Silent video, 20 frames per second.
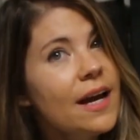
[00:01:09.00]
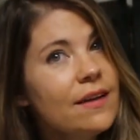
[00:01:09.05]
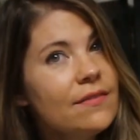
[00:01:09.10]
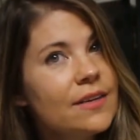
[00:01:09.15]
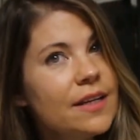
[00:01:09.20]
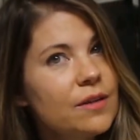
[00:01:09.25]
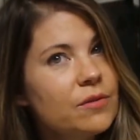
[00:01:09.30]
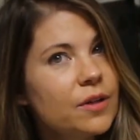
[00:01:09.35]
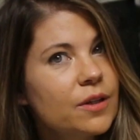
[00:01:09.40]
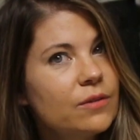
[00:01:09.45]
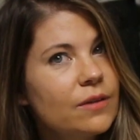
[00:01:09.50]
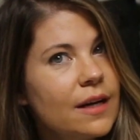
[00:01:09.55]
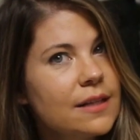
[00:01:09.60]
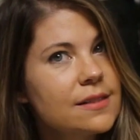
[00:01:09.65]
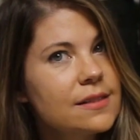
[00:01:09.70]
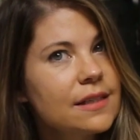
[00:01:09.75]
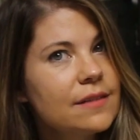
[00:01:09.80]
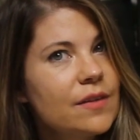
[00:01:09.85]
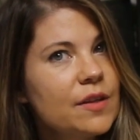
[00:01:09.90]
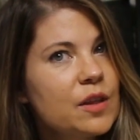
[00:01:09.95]
have any
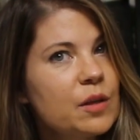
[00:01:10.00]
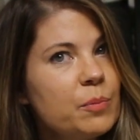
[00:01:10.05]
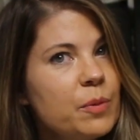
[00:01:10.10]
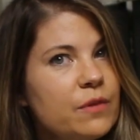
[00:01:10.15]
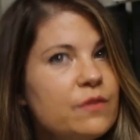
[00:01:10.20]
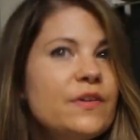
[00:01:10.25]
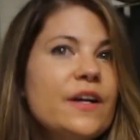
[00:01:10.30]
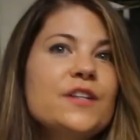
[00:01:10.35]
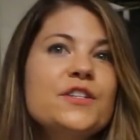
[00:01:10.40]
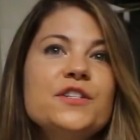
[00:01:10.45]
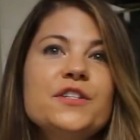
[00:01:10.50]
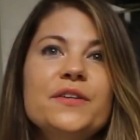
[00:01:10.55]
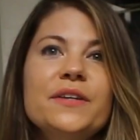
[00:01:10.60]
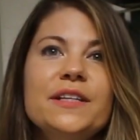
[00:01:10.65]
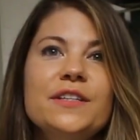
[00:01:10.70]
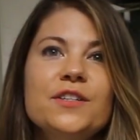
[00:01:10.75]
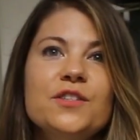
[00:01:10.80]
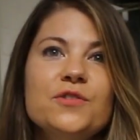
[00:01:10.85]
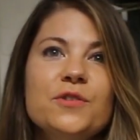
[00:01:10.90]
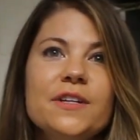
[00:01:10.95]
regrets leaving the professional
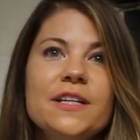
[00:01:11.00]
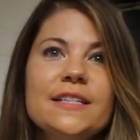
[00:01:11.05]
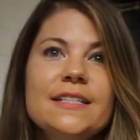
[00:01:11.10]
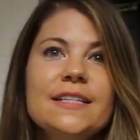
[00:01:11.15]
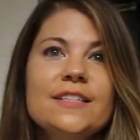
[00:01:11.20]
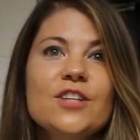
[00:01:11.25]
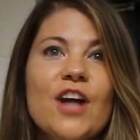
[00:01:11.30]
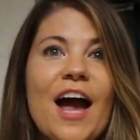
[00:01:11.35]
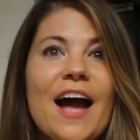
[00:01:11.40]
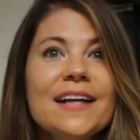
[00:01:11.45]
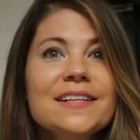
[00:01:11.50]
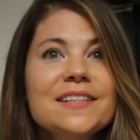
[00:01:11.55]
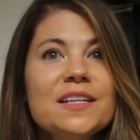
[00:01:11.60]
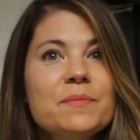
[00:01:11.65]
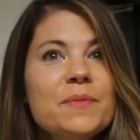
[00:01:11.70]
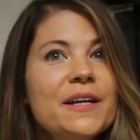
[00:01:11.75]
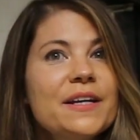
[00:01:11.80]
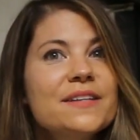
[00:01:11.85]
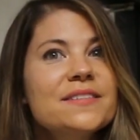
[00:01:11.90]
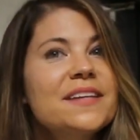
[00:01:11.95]
industry to teach
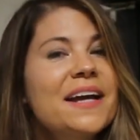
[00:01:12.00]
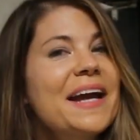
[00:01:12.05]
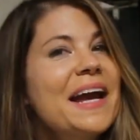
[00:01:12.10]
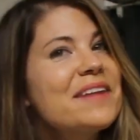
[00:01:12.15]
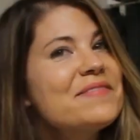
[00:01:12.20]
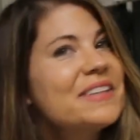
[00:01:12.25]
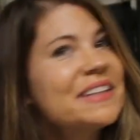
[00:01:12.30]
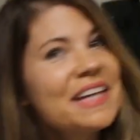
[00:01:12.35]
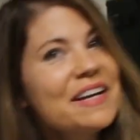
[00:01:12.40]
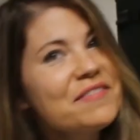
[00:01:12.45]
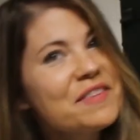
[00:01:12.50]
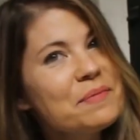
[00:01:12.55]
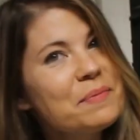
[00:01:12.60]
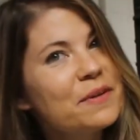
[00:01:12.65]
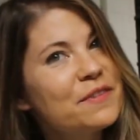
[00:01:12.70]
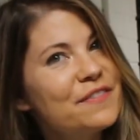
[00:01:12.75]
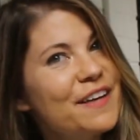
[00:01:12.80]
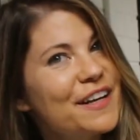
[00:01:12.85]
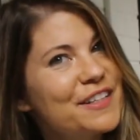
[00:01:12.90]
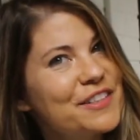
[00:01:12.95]
acting because I haven't left the
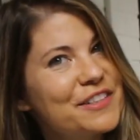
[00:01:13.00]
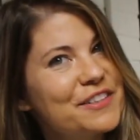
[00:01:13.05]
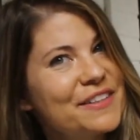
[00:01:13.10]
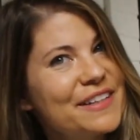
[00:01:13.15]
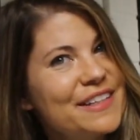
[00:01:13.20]
professional